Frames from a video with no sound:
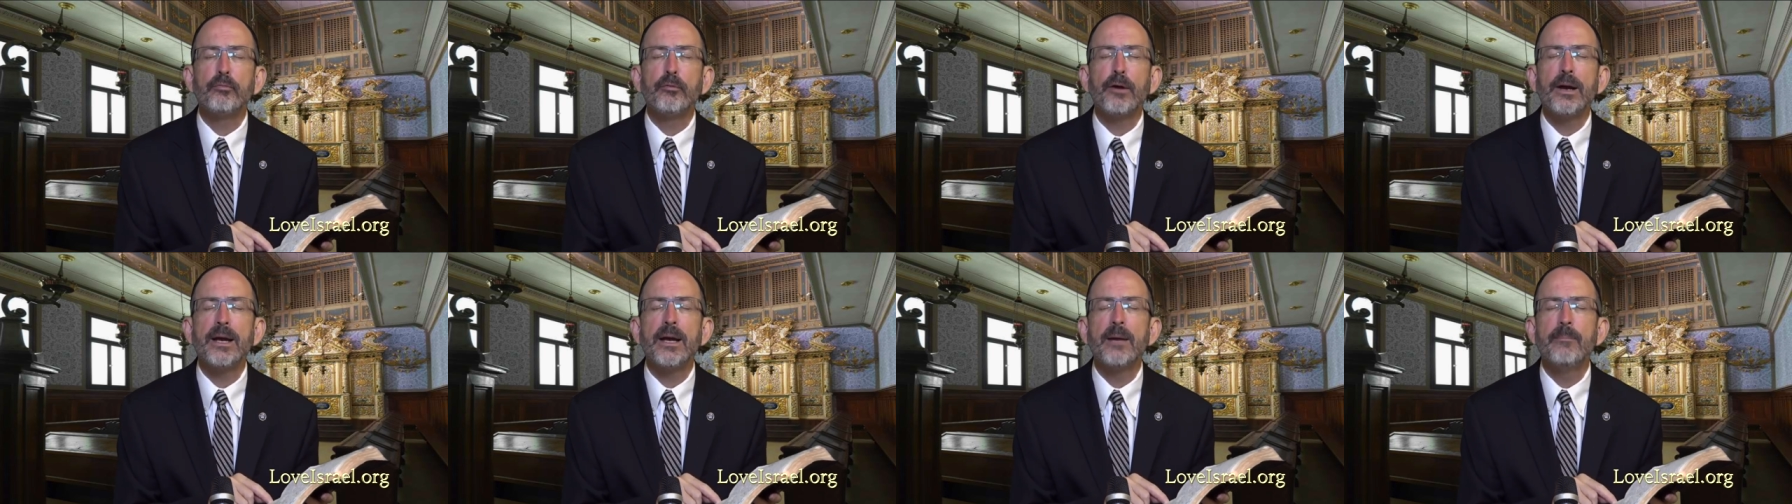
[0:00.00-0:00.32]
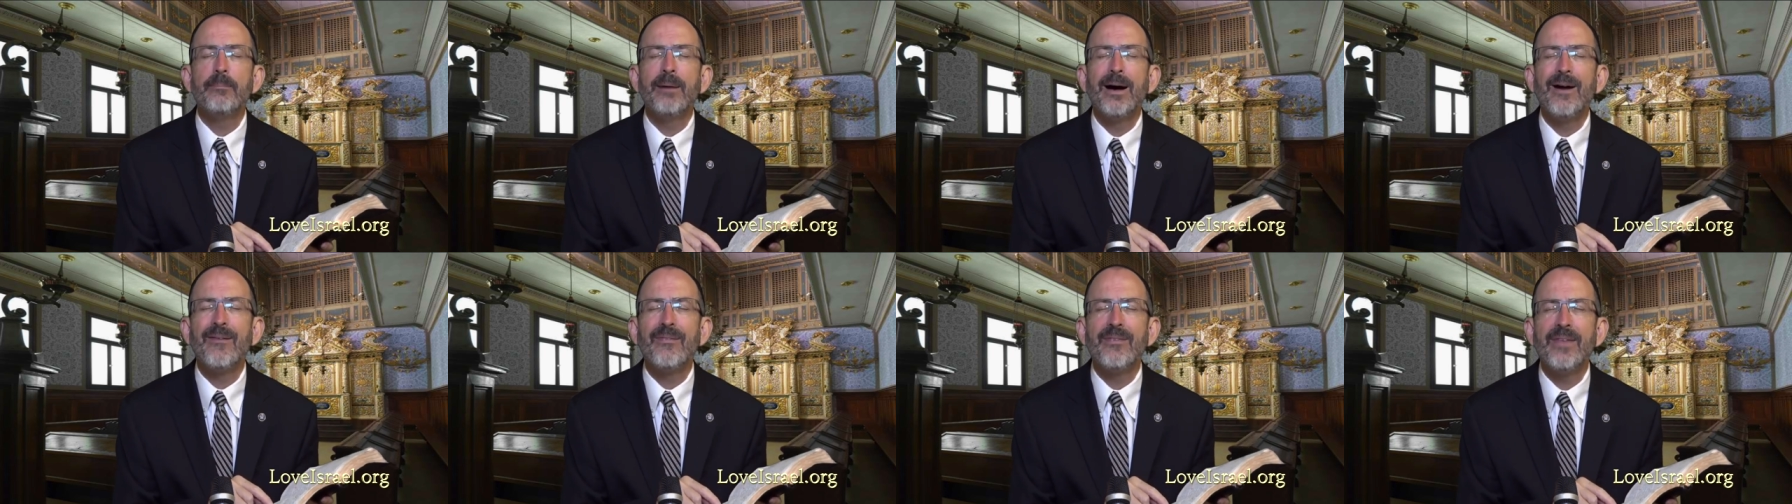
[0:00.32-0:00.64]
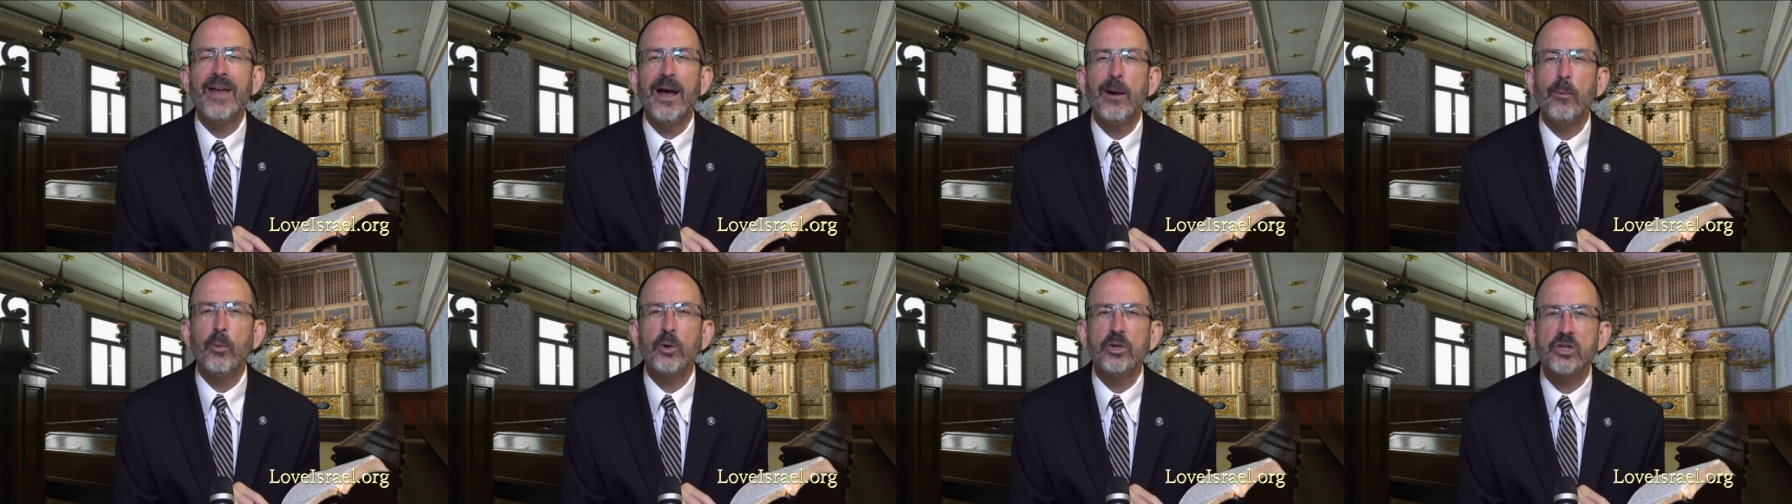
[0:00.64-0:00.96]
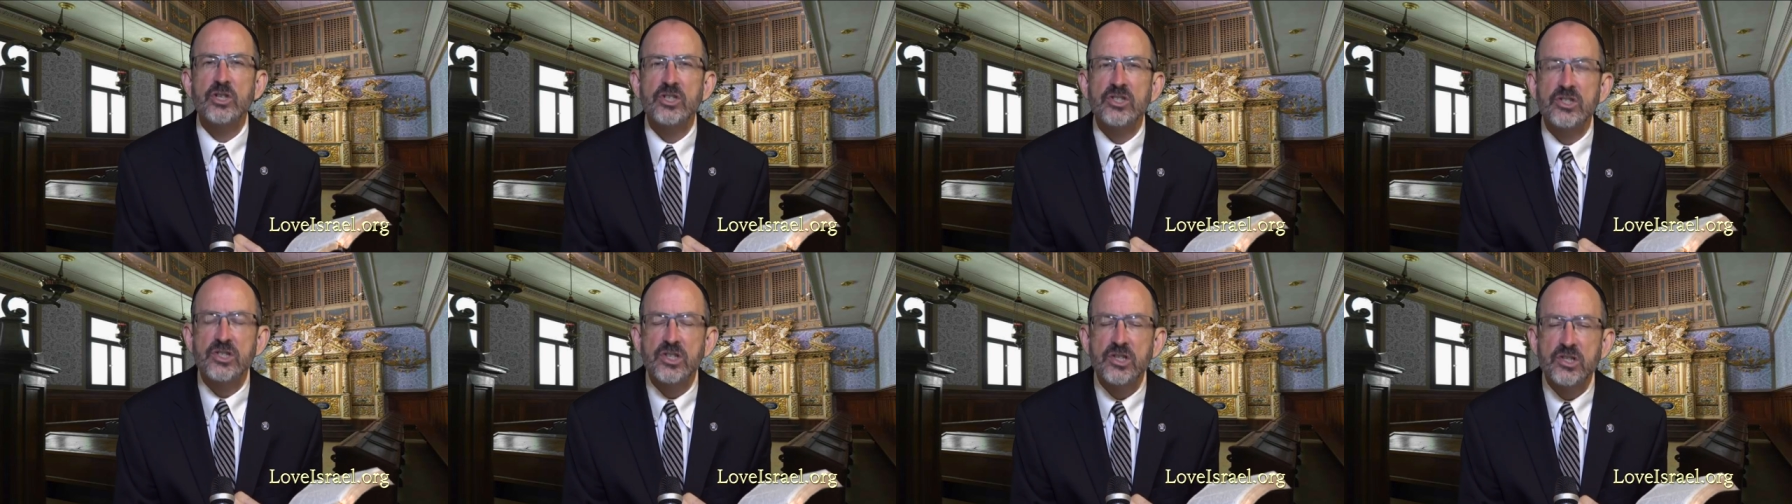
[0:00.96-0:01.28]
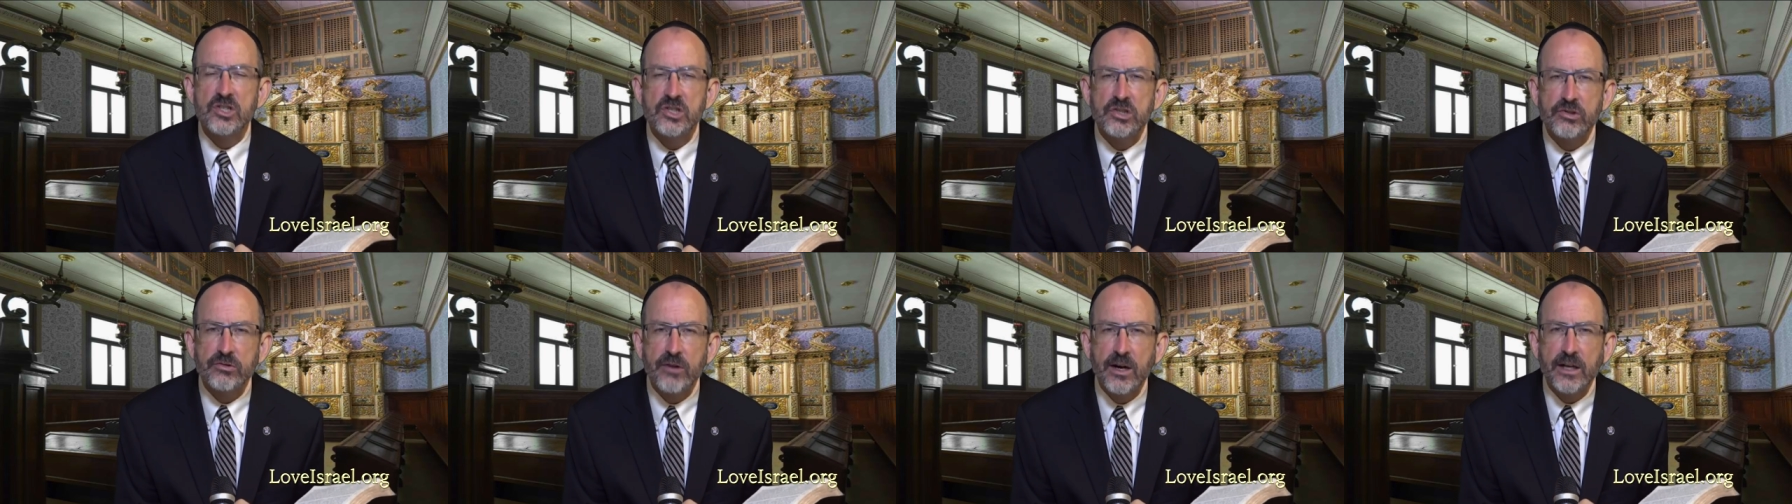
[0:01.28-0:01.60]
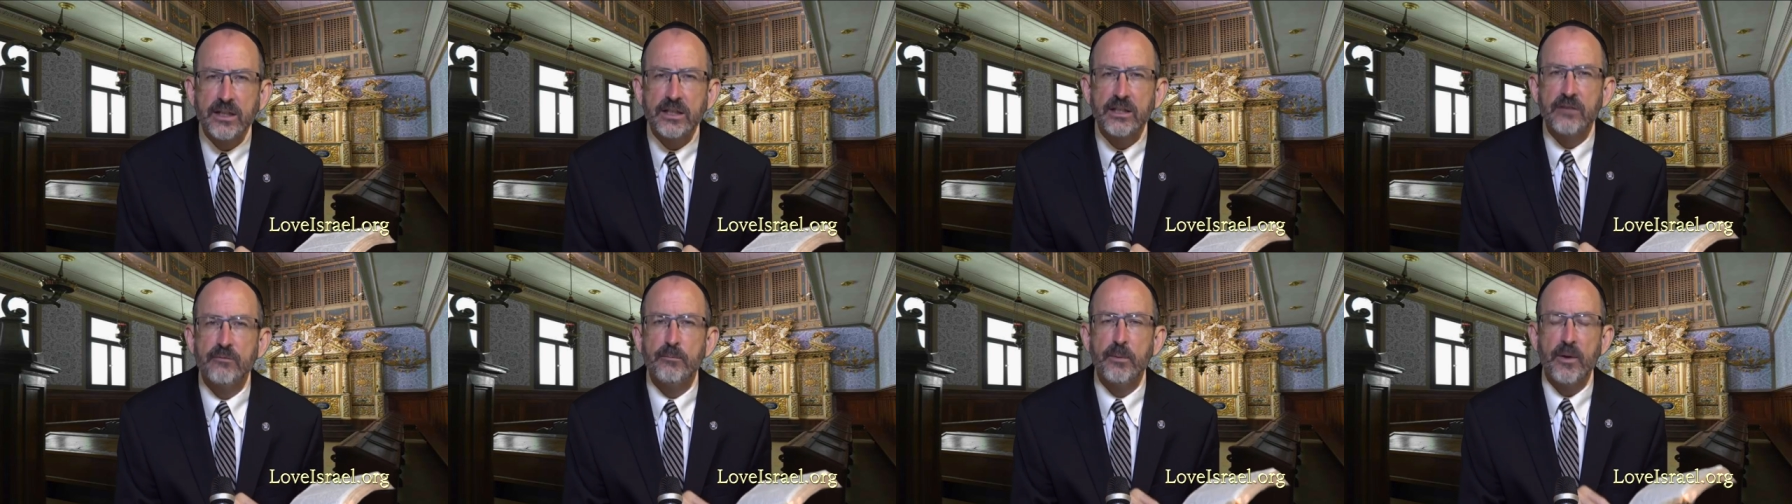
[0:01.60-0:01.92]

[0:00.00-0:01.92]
bring about that which is destructive,